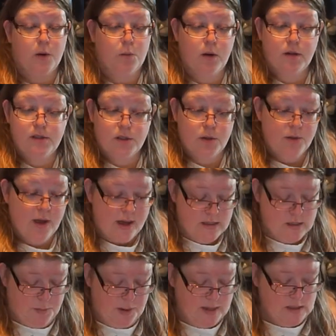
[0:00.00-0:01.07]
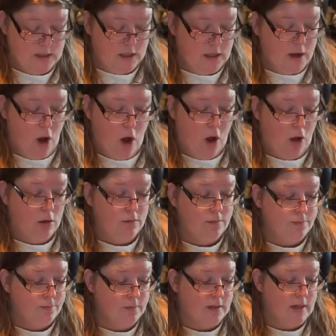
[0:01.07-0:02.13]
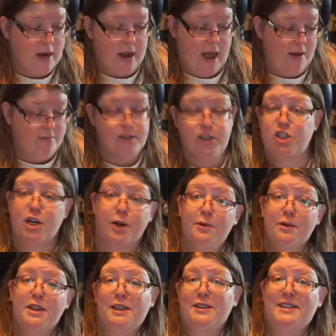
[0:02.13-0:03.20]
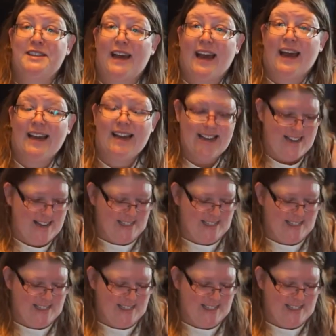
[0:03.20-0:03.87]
Well, so that's basically all that I have to share with you today.